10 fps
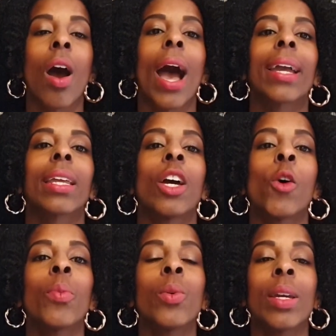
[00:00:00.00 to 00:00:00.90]
I can
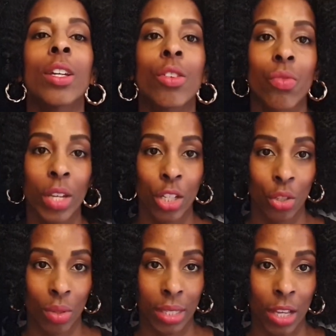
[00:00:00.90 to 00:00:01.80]
help you
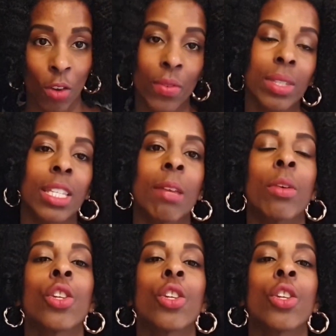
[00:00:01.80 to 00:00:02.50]
increase your self-esteem